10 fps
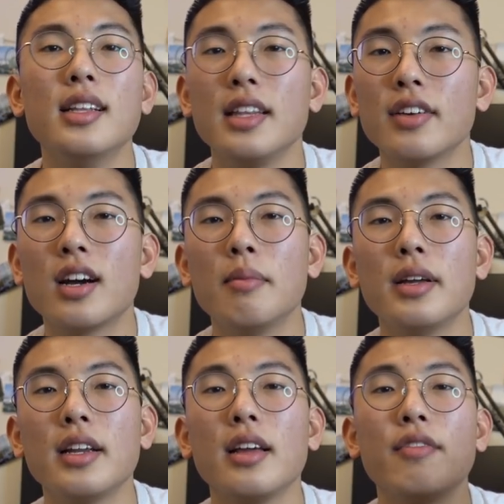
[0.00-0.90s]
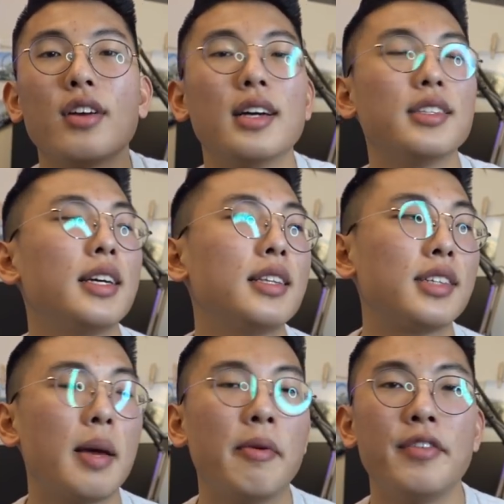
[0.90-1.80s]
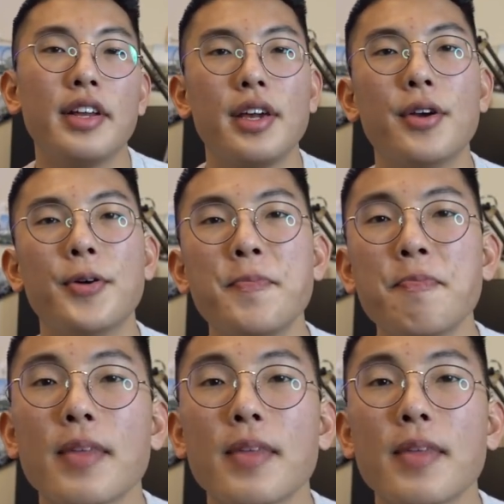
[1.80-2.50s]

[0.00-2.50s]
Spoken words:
Leave a comment if you guys like this type of video.